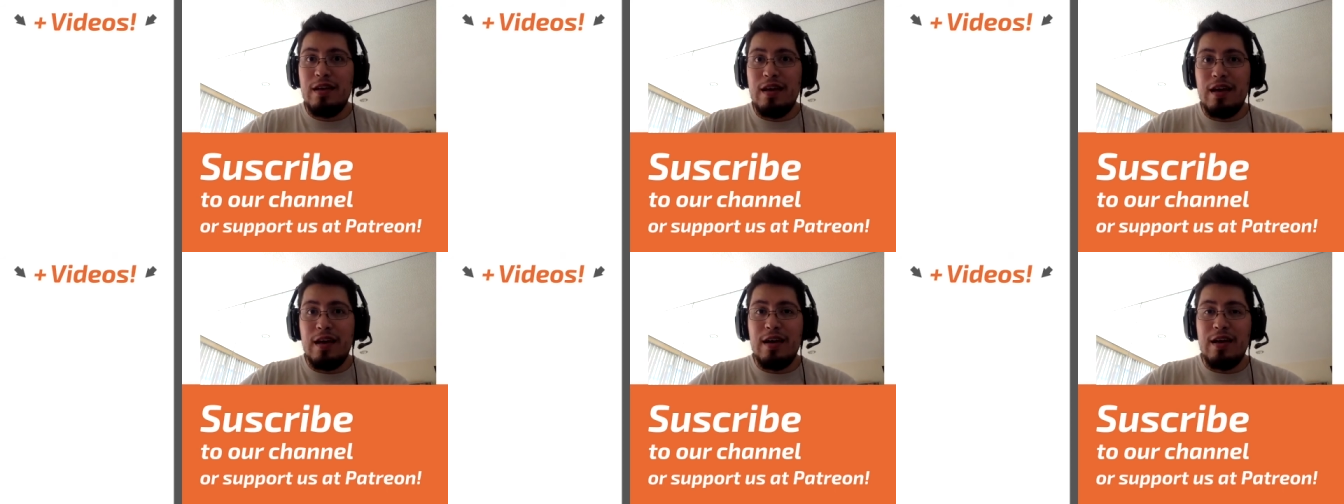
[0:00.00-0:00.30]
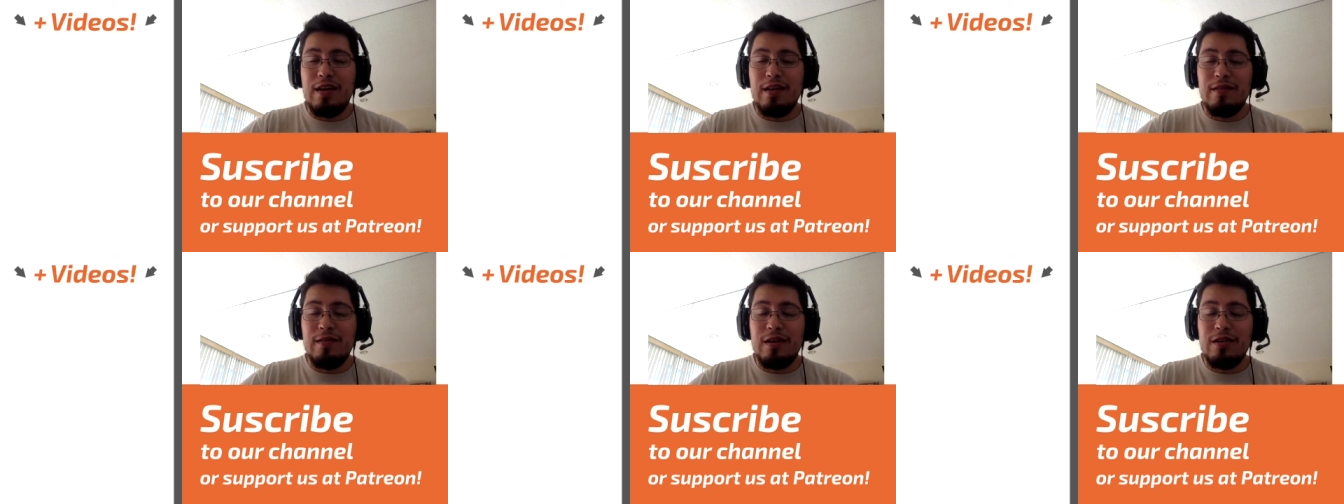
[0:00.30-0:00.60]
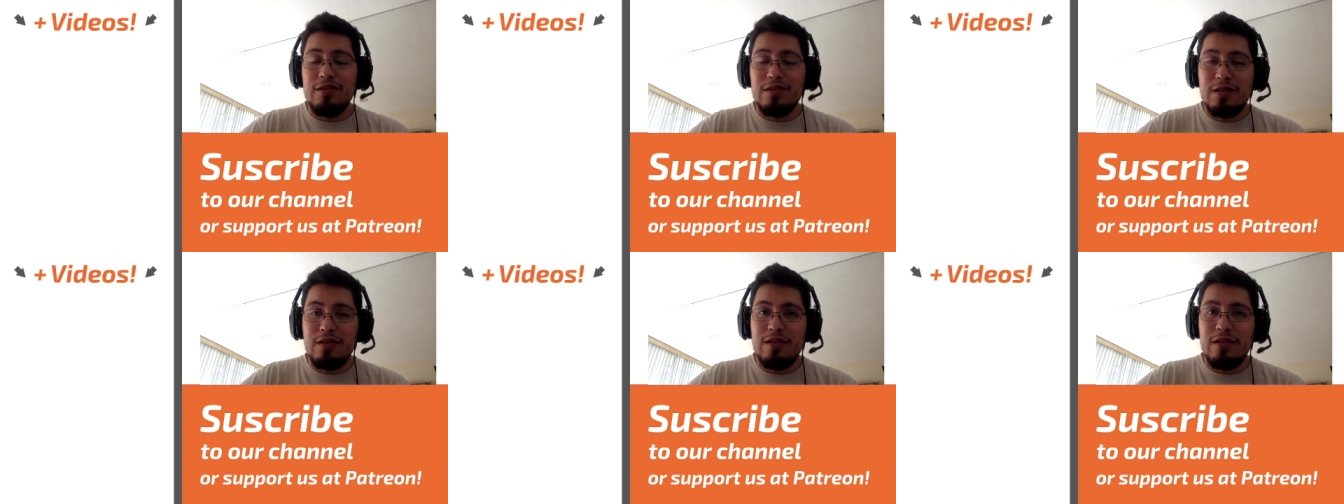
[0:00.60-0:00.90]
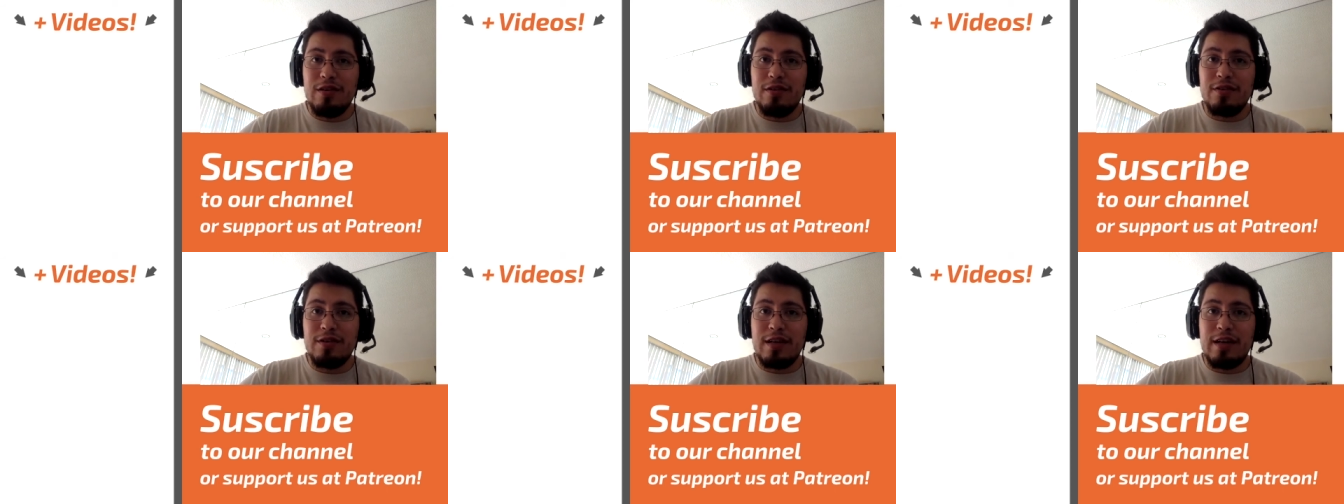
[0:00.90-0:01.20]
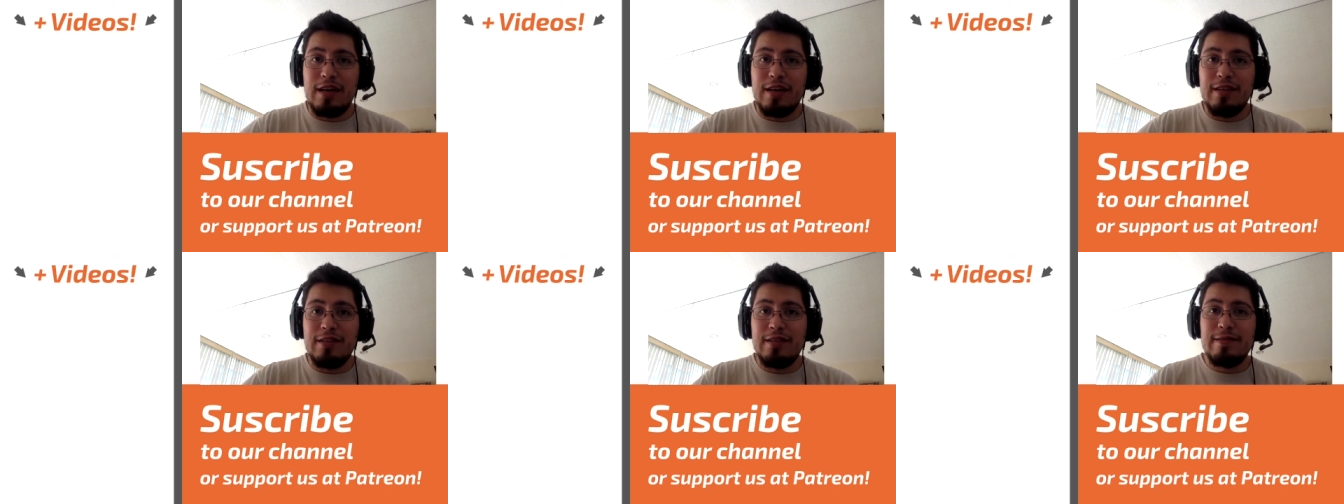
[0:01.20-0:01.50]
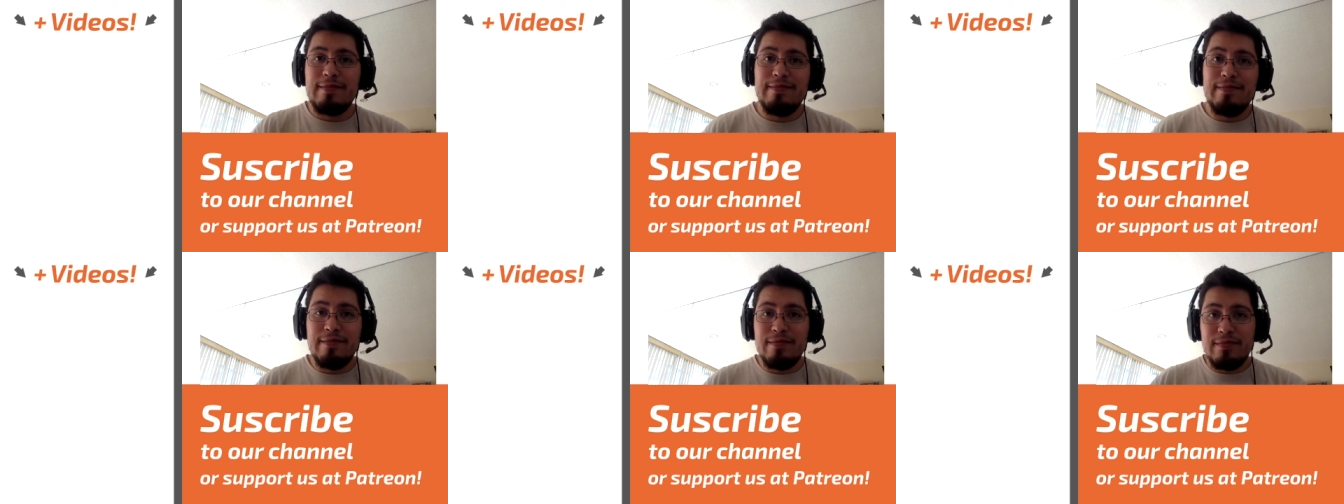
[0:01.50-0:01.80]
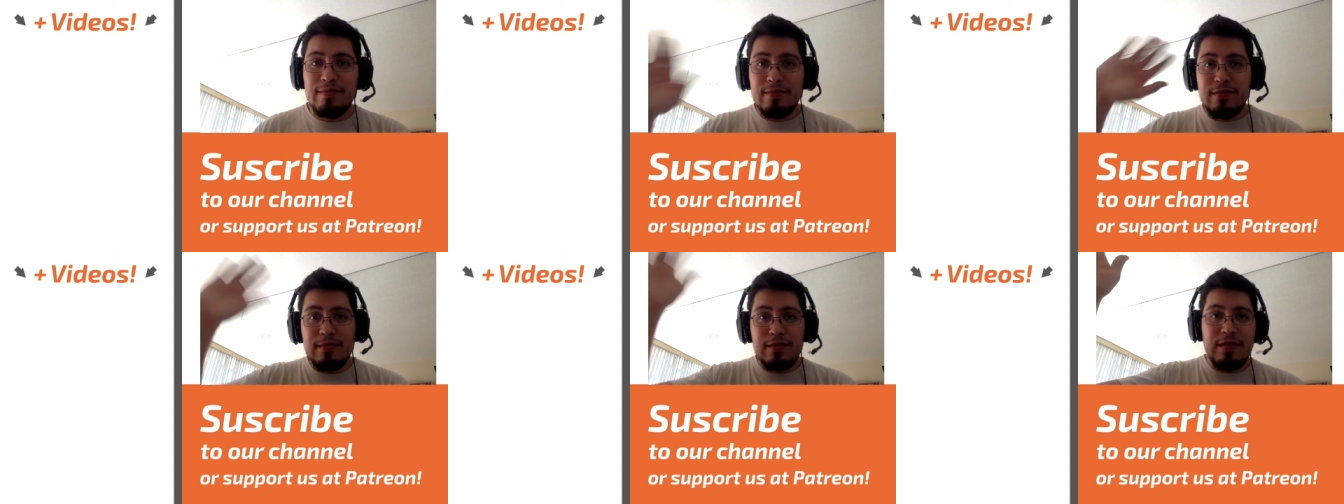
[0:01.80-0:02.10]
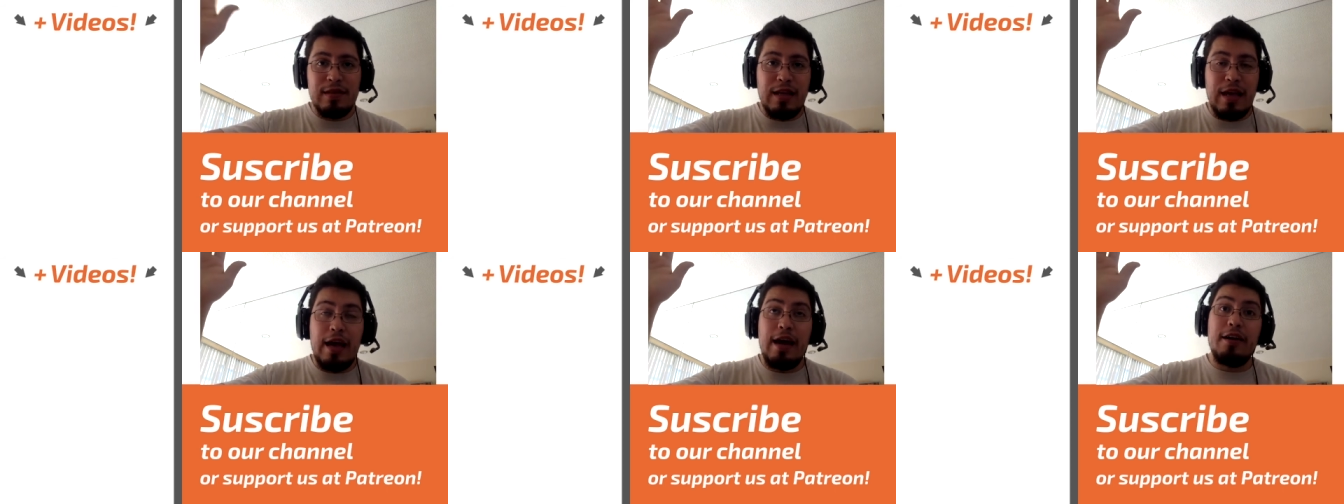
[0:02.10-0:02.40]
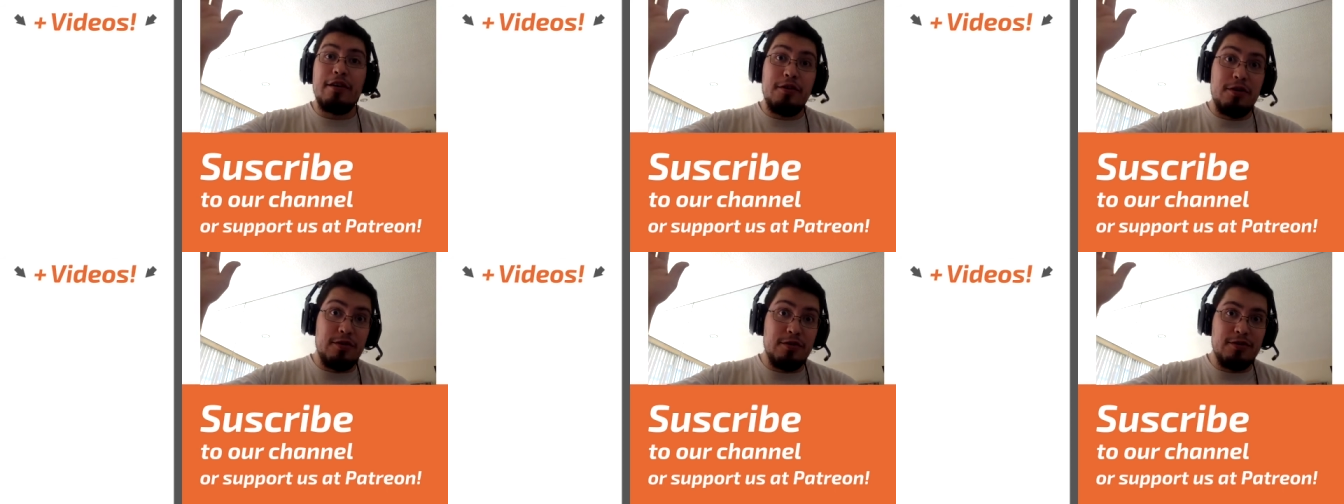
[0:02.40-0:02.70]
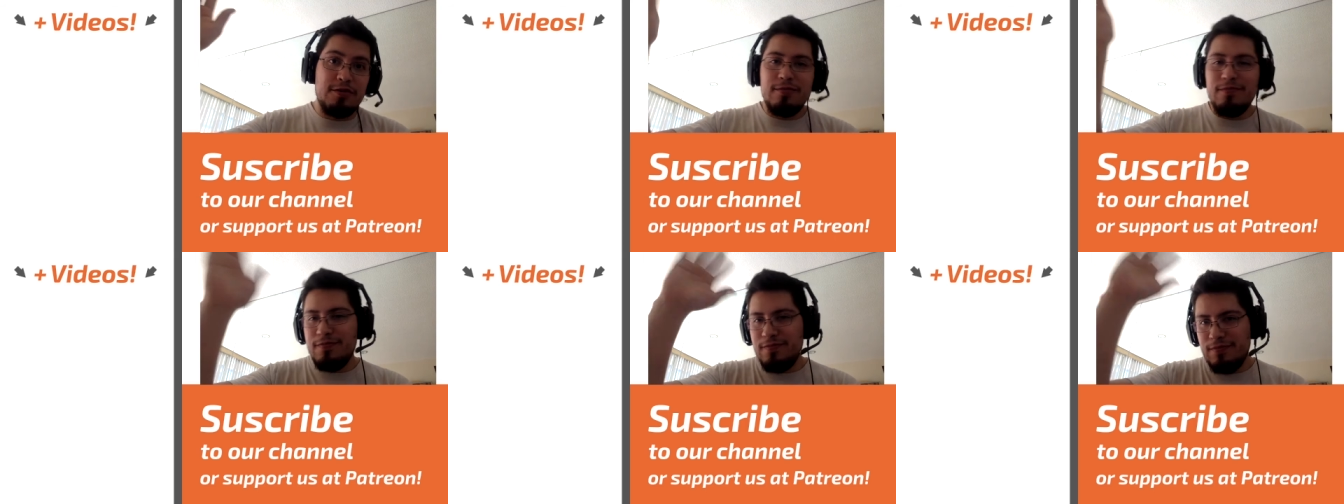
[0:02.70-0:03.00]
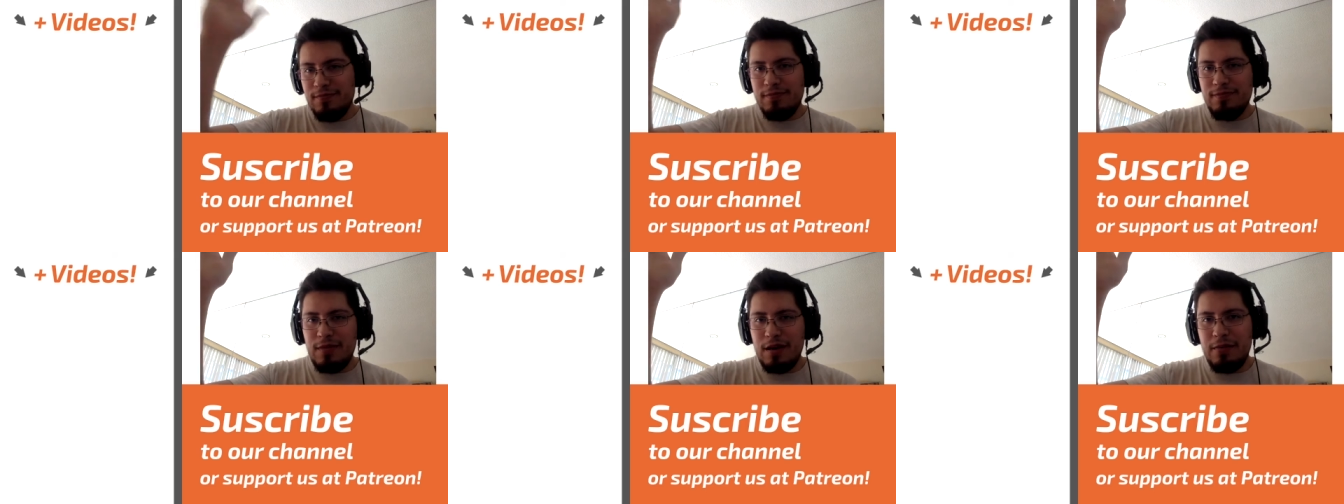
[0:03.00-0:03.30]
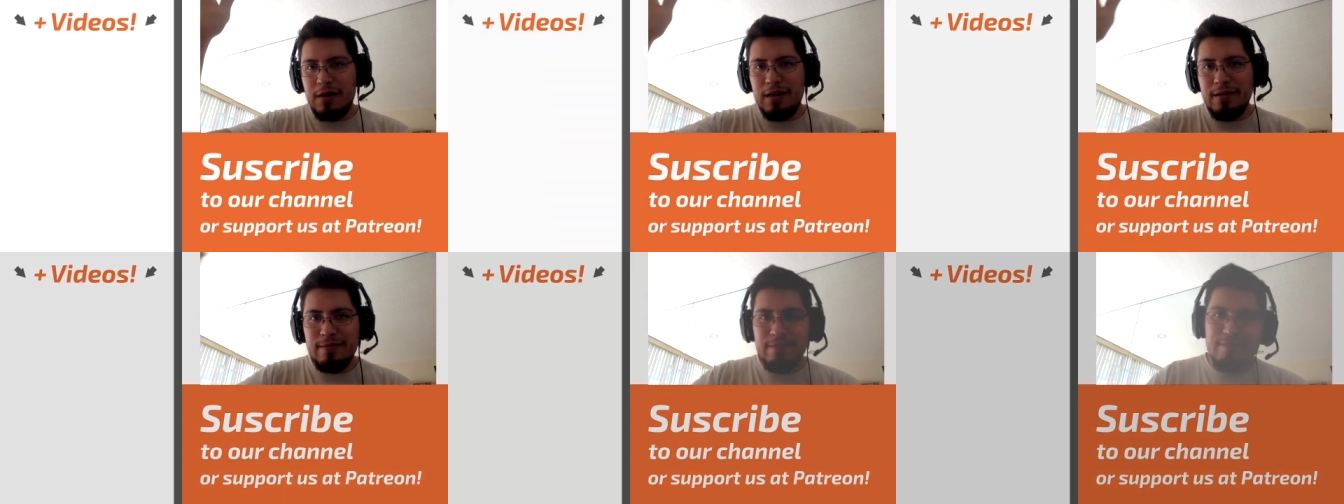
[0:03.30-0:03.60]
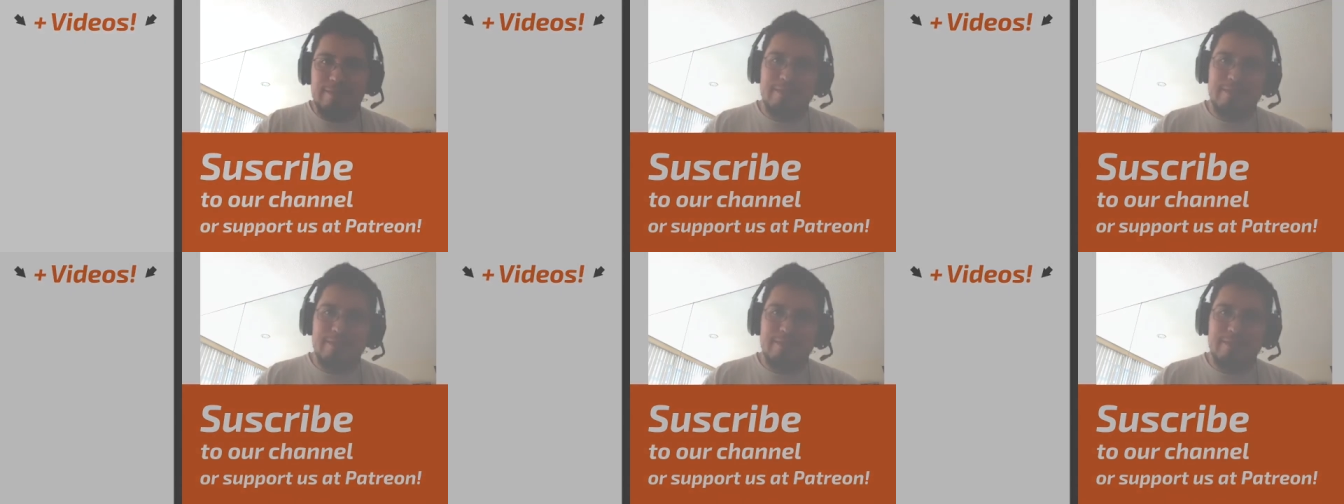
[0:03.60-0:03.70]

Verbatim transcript: And I'll see you later, guys and girls. Bye bye.